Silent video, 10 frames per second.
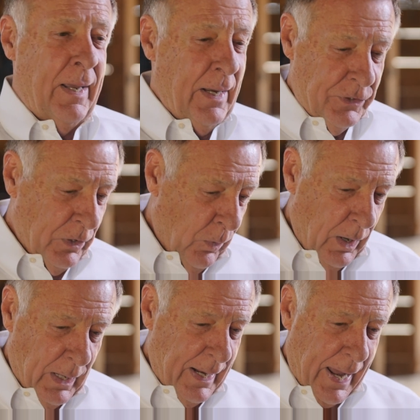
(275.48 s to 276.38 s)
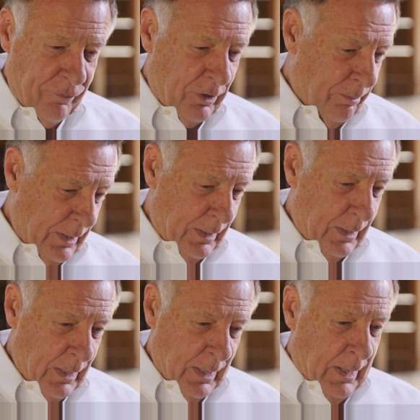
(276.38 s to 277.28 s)
He said, well, he'd have to
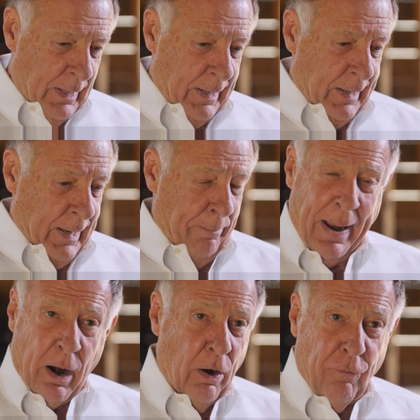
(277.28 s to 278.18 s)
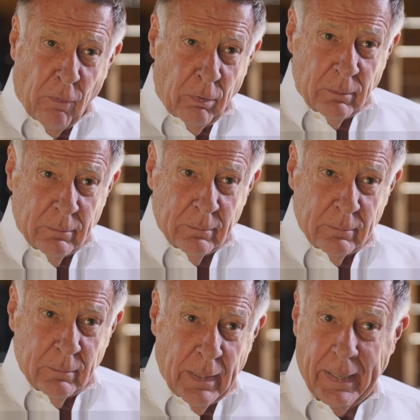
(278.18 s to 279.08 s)
be powerful.
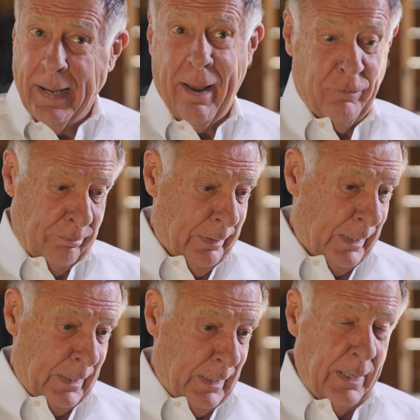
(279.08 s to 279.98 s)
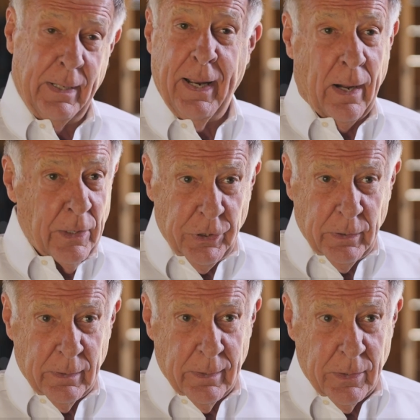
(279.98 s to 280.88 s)
He'd have to be
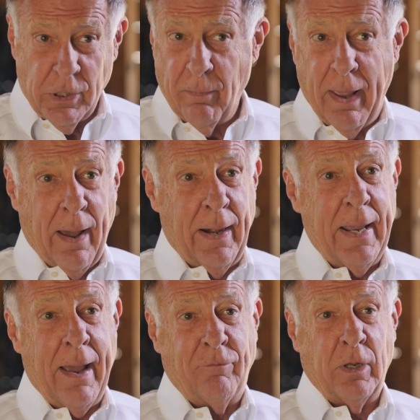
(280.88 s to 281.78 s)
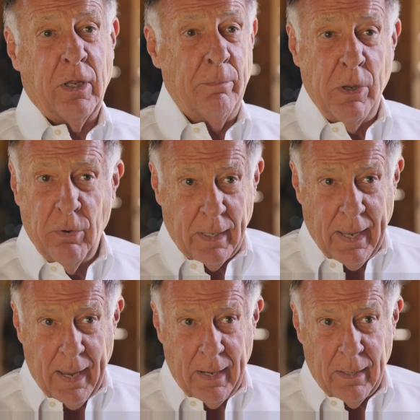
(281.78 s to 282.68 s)
intelligent. Somehow he'd have to
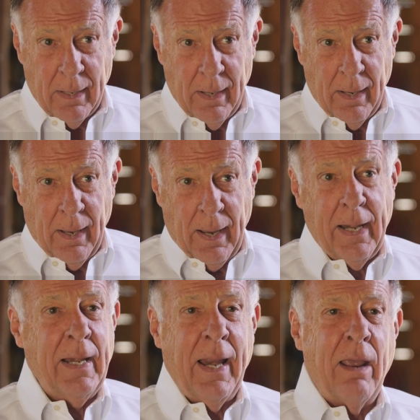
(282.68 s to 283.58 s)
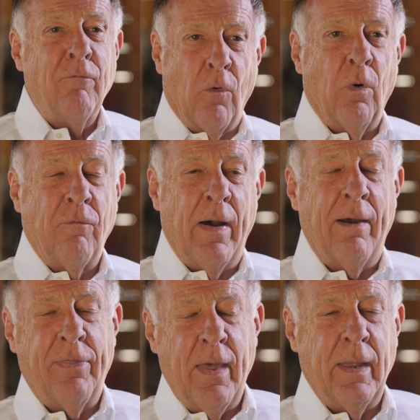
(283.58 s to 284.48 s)
communicate. And he named four or
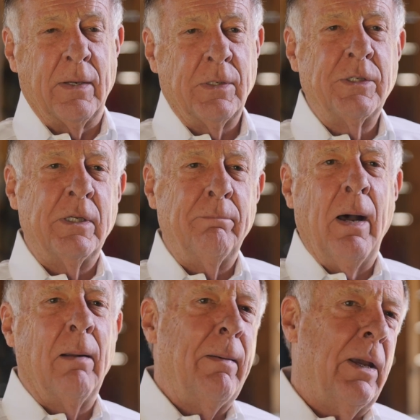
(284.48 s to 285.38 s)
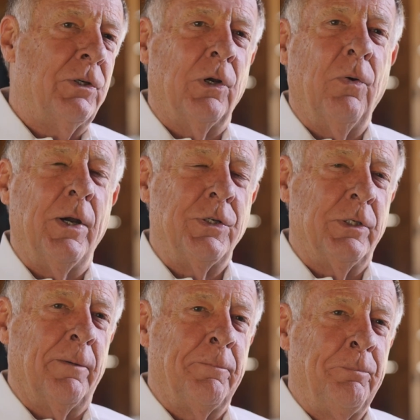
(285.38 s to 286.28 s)
five things. I said, Bob, let me ask you a
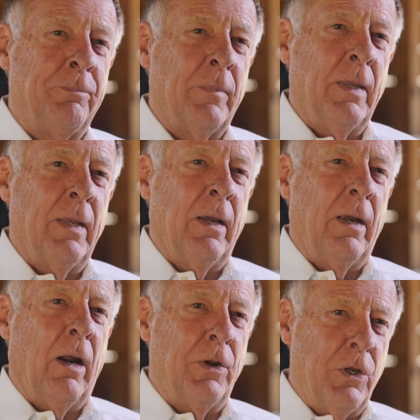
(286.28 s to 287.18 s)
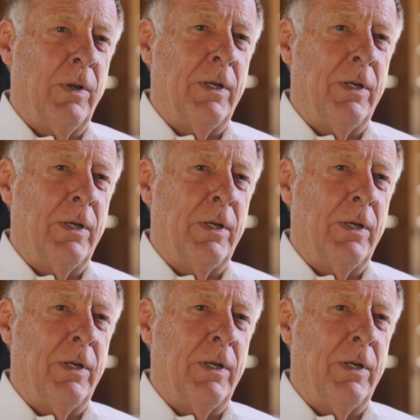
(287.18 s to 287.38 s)
question. Are you